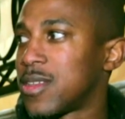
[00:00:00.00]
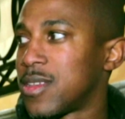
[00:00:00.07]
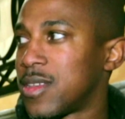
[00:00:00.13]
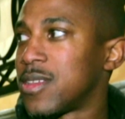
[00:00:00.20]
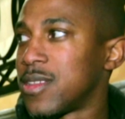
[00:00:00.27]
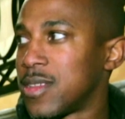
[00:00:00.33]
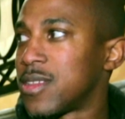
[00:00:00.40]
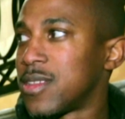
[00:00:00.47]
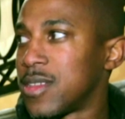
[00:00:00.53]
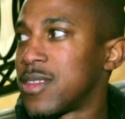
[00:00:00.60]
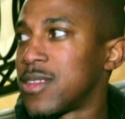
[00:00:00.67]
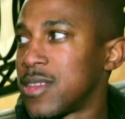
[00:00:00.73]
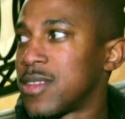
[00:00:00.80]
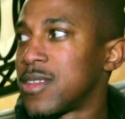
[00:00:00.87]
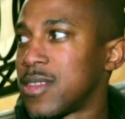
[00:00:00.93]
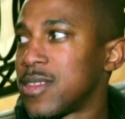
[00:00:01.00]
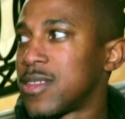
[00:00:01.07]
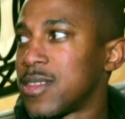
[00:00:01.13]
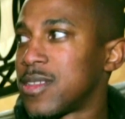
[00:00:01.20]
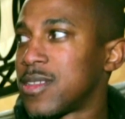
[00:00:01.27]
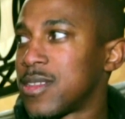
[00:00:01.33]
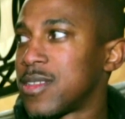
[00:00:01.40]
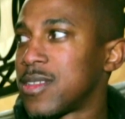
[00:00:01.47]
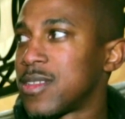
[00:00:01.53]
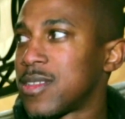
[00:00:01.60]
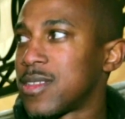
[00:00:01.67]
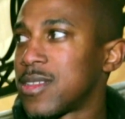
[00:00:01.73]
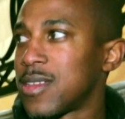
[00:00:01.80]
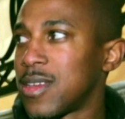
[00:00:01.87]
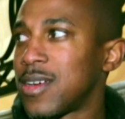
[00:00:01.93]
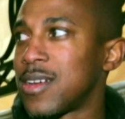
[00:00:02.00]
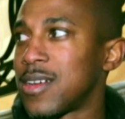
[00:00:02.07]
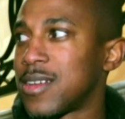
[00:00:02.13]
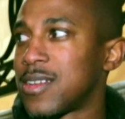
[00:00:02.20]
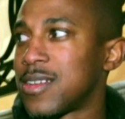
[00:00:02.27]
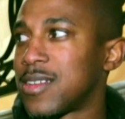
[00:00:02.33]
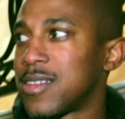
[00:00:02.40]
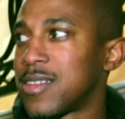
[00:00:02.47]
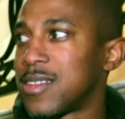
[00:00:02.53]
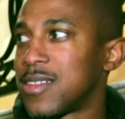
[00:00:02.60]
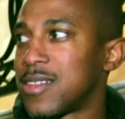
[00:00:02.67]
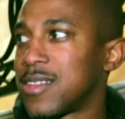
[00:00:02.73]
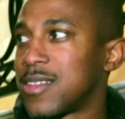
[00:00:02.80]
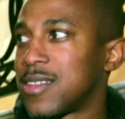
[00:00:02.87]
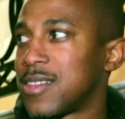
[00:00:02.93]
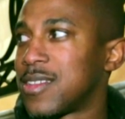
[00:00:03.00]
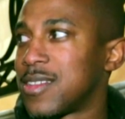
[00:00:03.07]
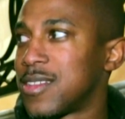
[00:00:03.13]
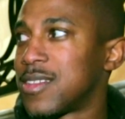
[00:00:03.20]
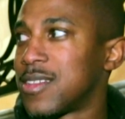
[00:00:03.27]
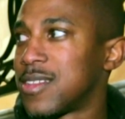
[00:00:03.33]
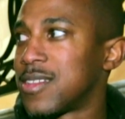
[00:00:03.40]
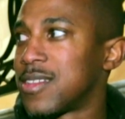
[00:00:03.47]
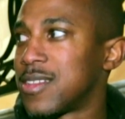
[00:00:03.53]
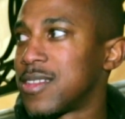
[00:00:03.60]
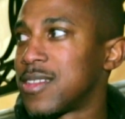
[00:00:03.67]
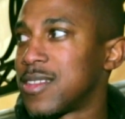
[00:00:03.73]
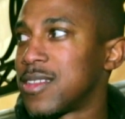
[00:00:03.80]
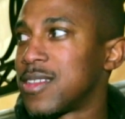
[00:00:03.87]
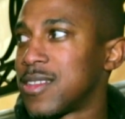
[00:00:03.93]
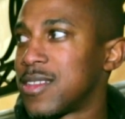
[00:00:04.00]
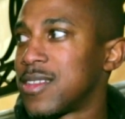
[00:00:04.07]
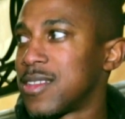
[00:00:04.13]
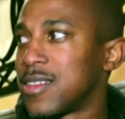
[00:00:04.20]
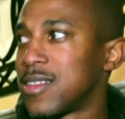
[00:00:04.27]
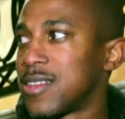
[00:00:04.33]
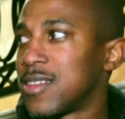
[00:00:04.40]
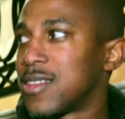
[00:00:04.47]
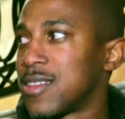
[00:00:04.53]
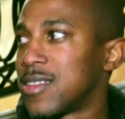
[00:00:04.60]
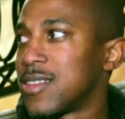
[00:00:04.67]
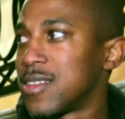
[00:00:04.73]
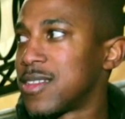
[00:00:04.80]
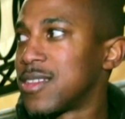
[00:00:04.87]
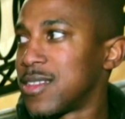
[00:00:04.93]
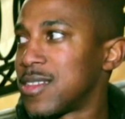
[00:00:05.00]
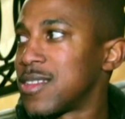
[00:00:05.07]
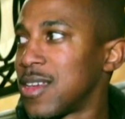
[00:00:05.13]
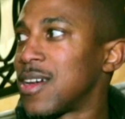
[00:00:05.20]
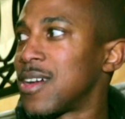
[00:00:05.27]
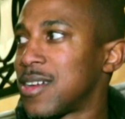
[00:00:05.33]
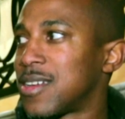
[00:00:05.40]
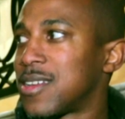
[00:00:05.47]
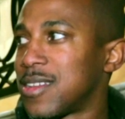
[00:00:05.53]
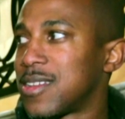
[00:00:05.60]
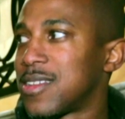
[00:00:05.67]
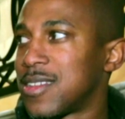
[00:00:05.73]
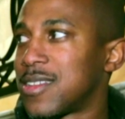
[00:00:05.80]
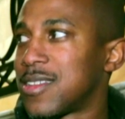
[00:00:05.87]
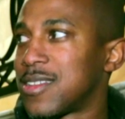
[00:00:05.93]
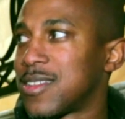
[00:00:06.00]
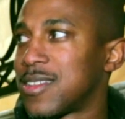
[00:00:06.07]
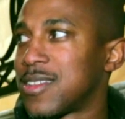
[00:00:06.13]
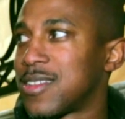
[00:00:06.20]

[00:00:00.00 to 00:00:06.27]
(silent)